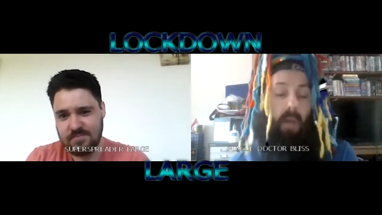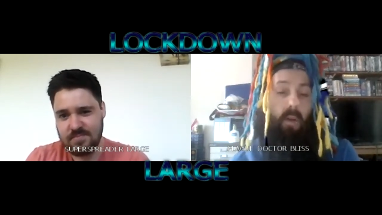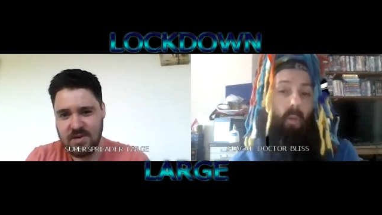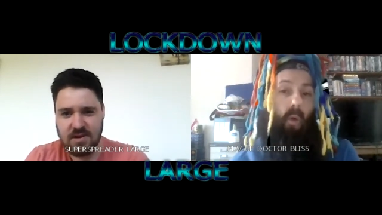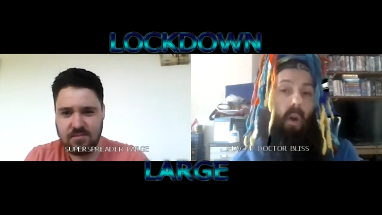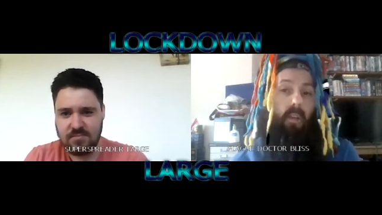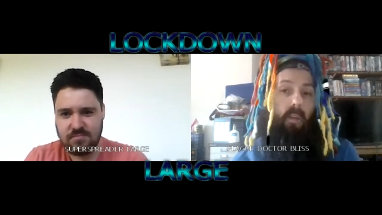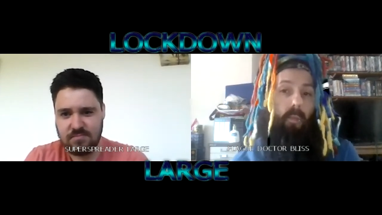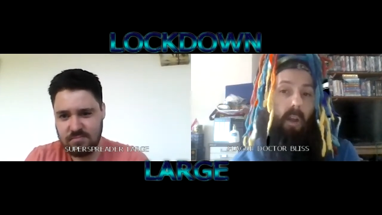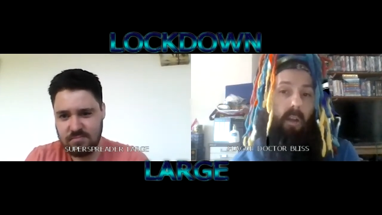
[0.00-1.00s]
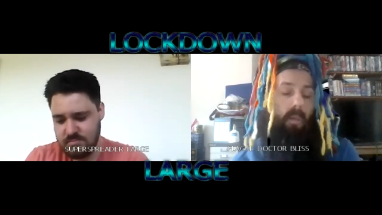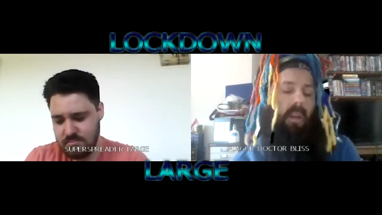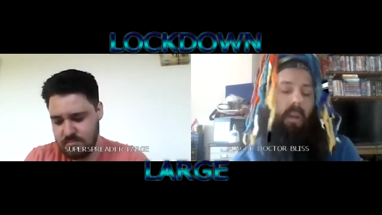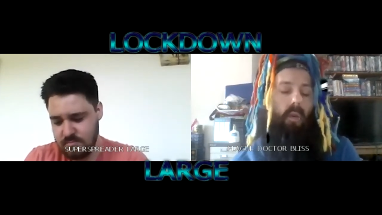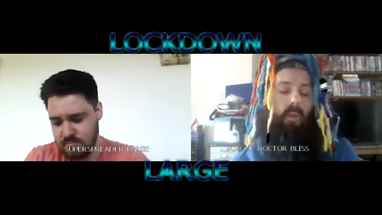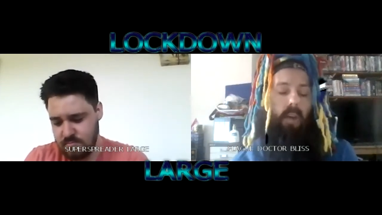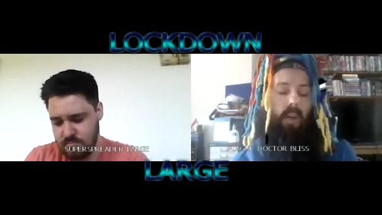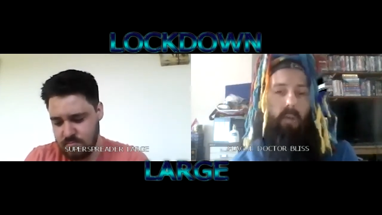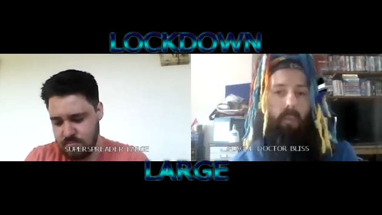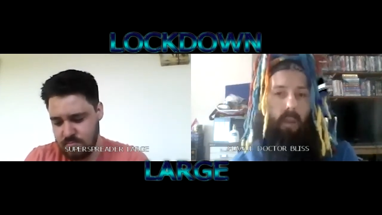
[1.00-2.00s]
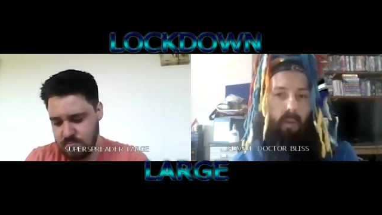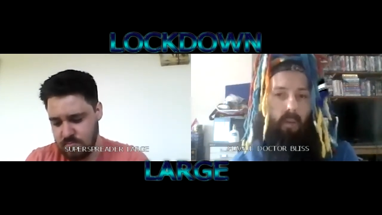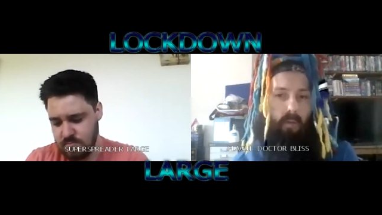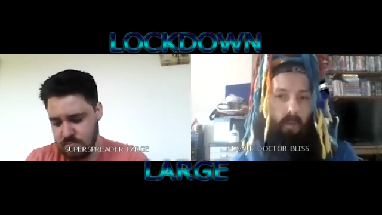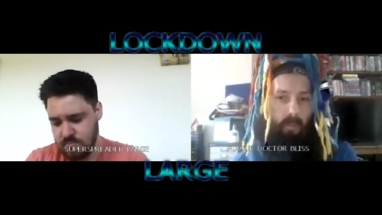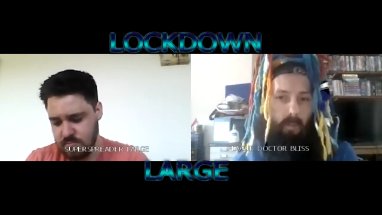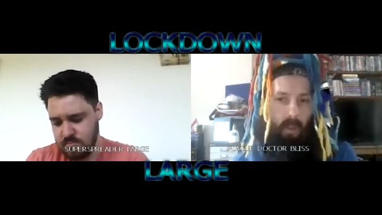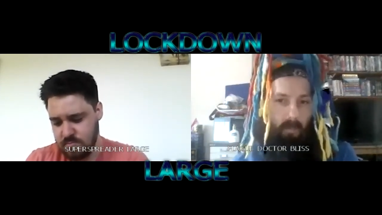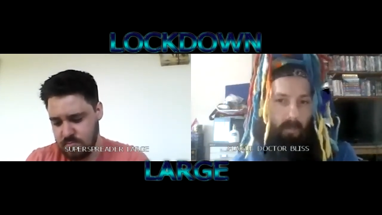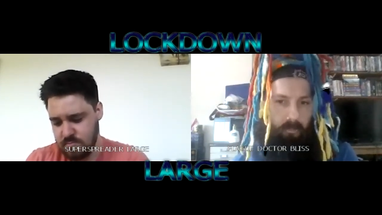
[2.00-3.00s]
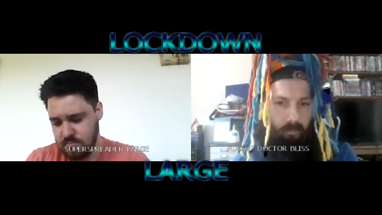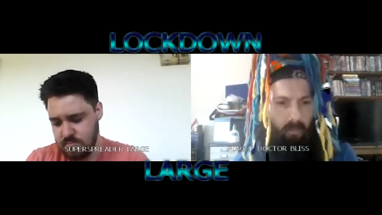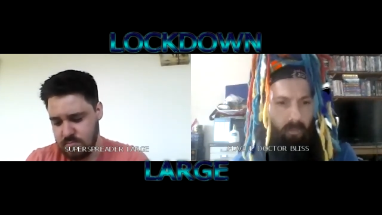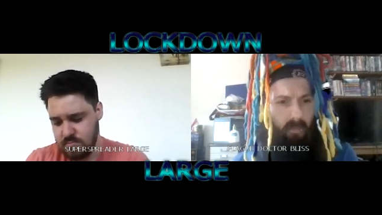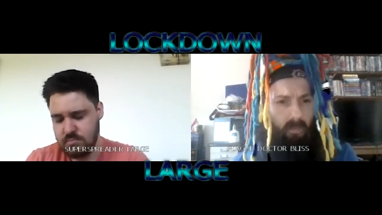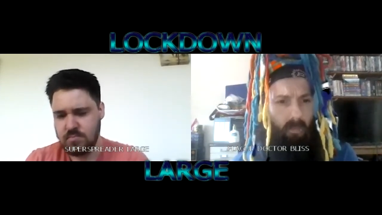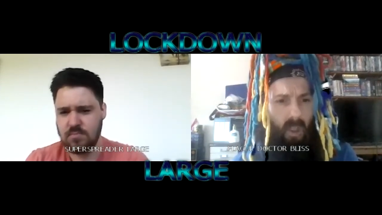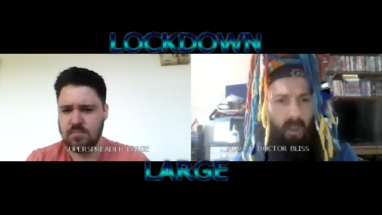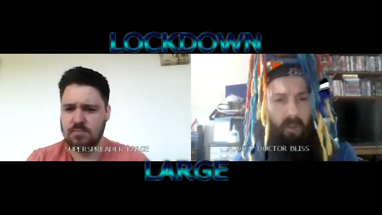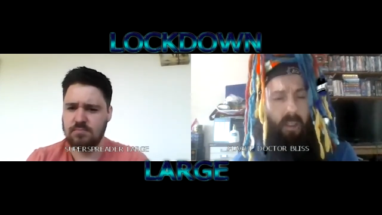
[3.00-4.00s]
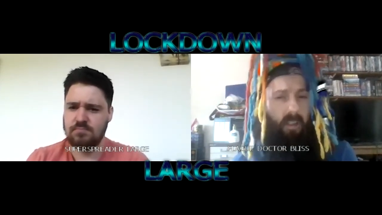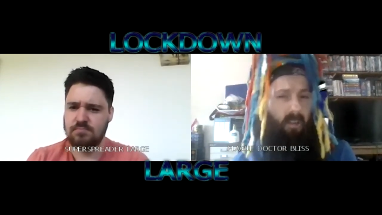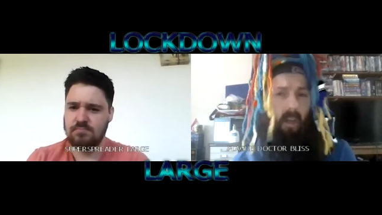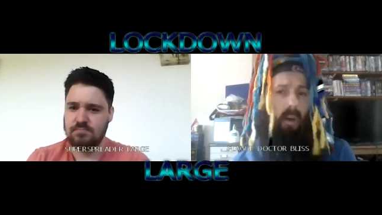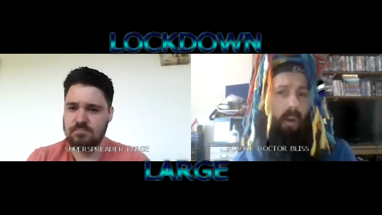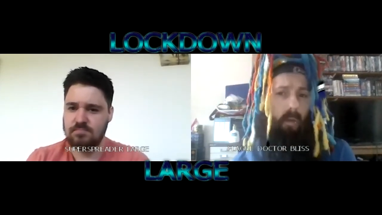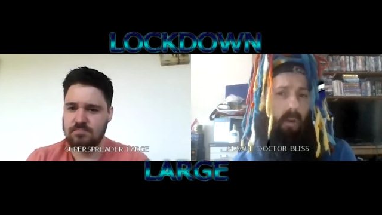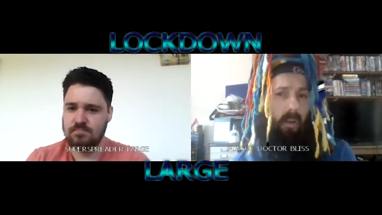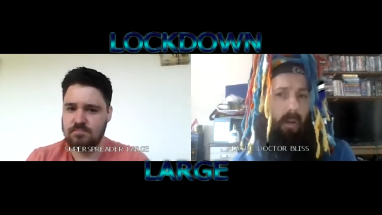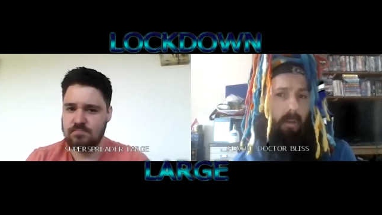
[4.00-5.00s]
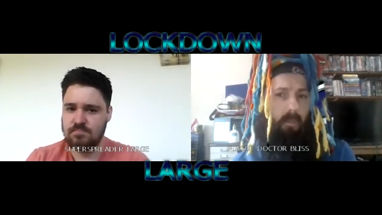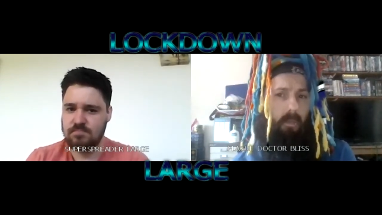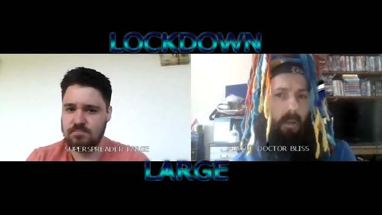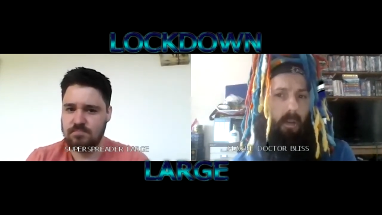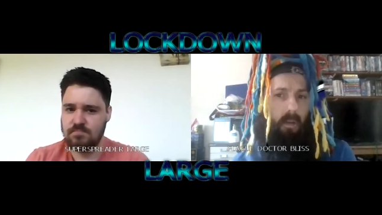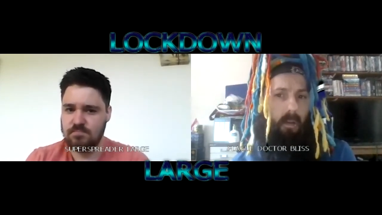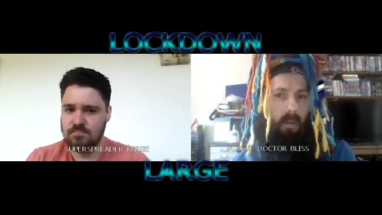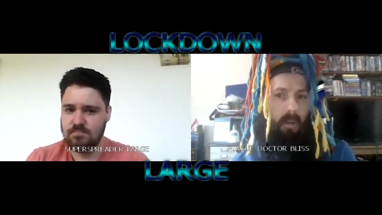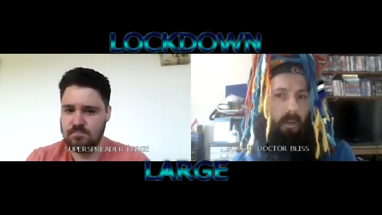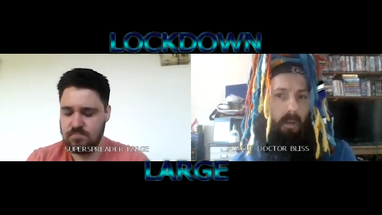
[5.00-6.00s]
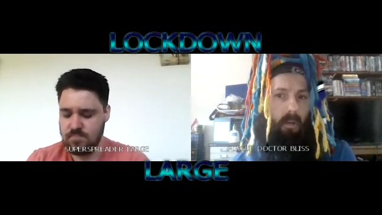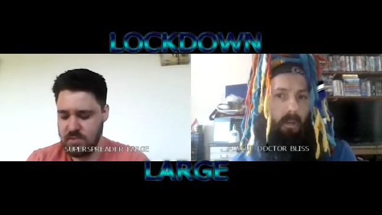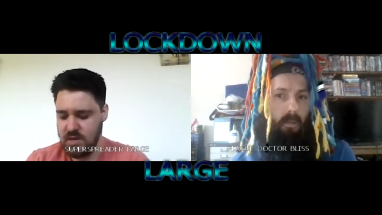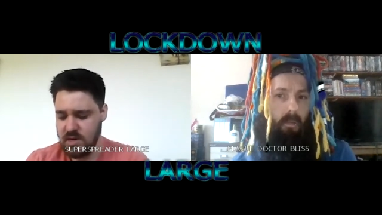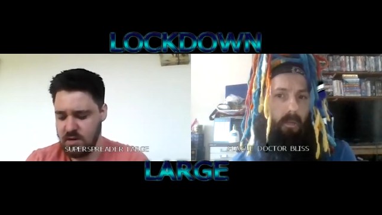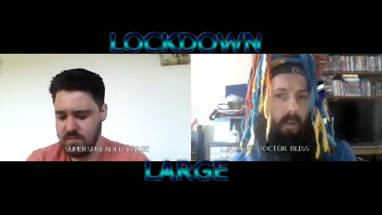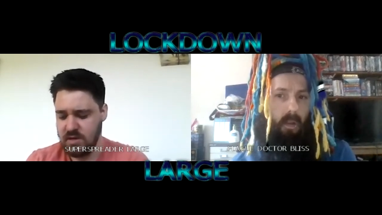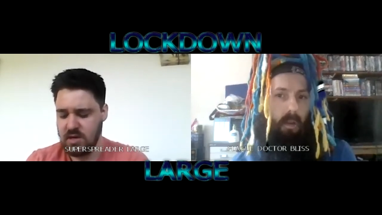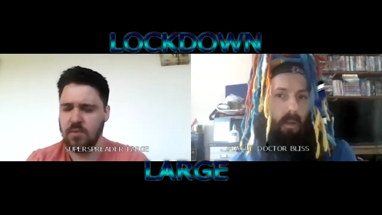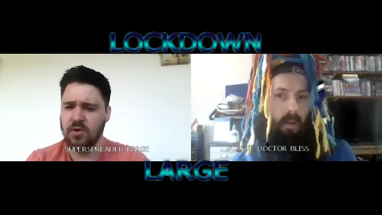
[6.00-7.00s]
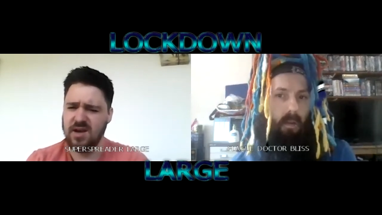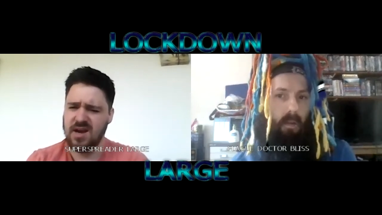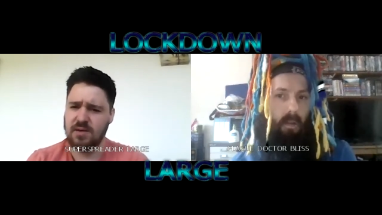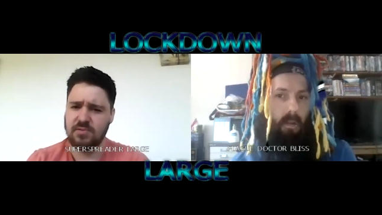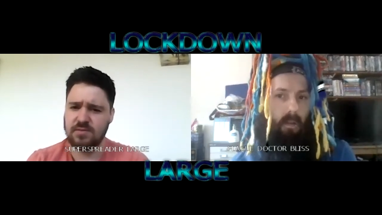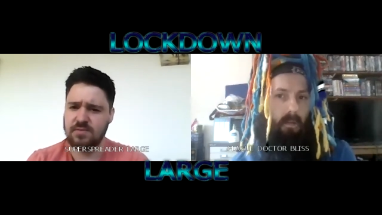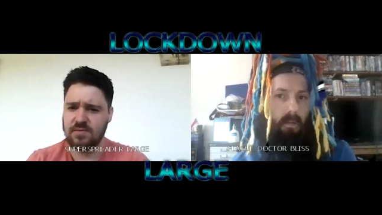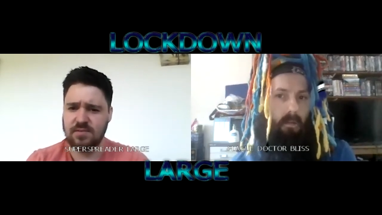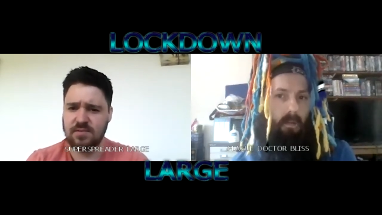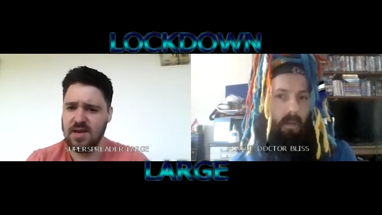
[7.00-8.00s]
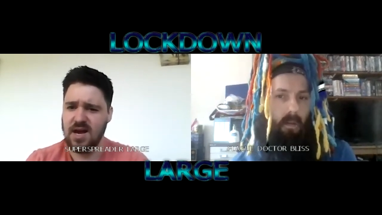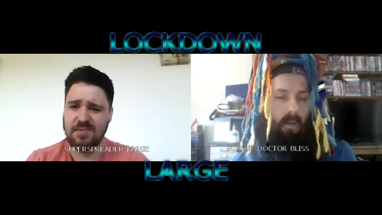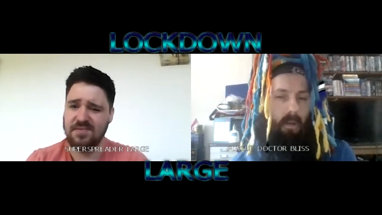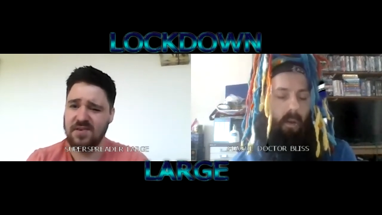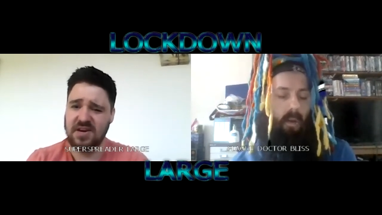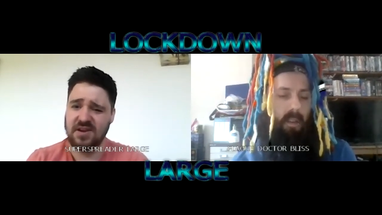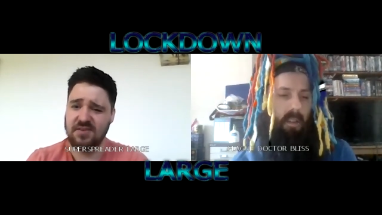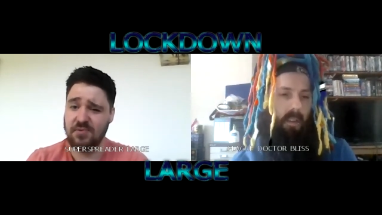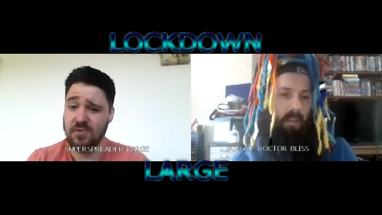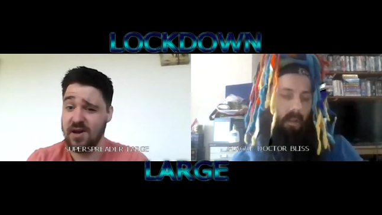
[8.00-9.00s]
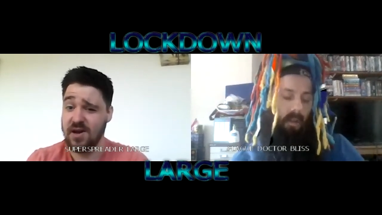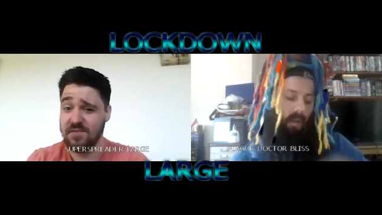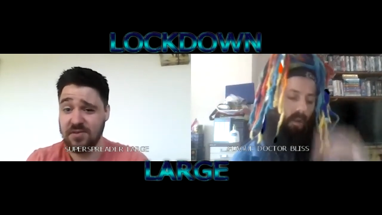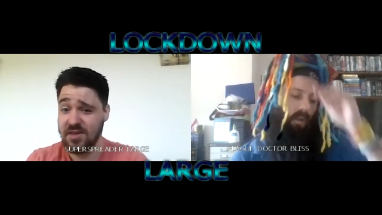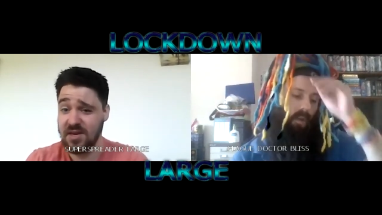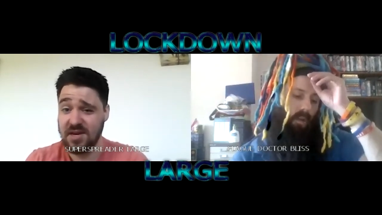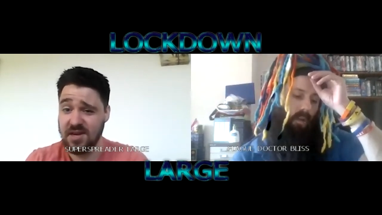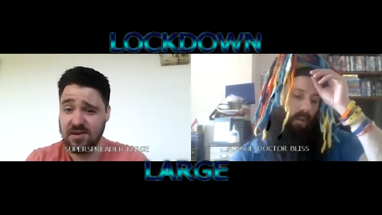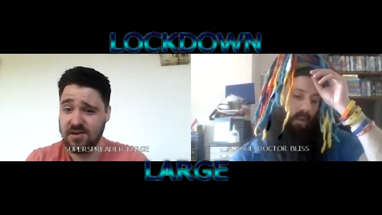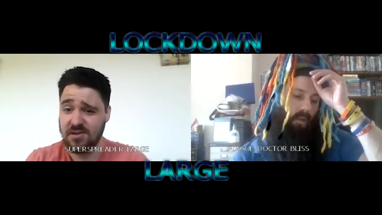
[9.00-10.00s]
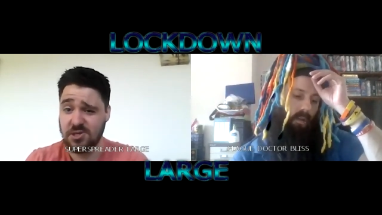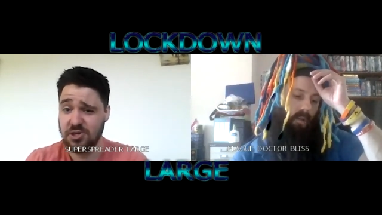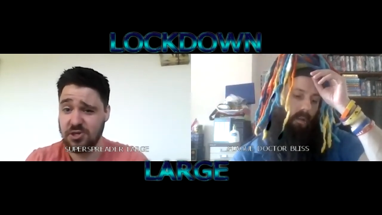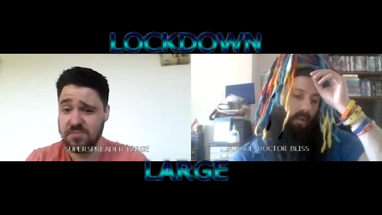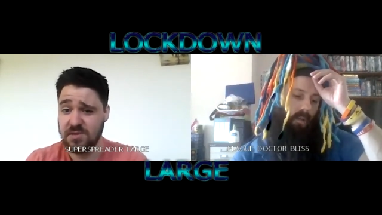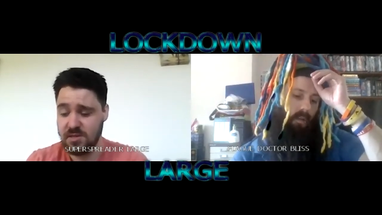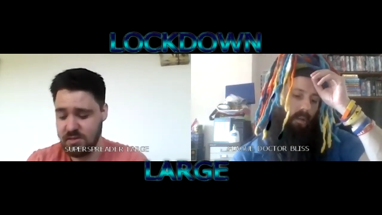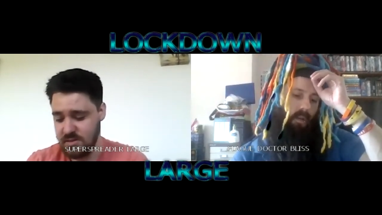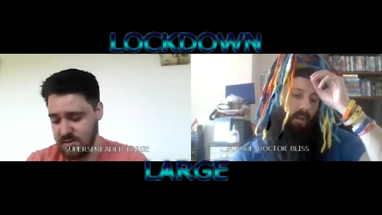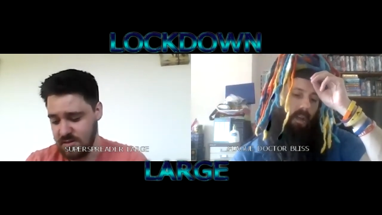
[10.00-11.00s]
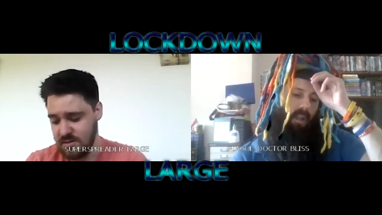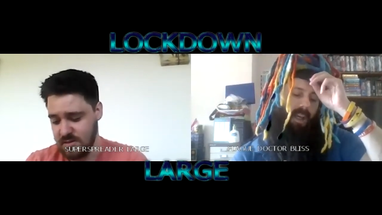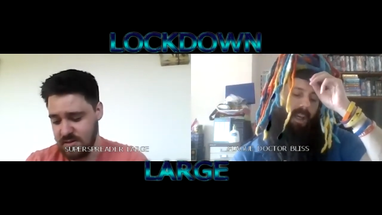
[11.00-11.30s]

Speaker 1: not yeah. widespread. I mean, there were famous pictures from um, street in Soho, weren't there?
Speaker 2: Yeah, I mean, come on, it happened. It happened fucking everywhere. I think he didn't. He's stupid.
Speaker 1: And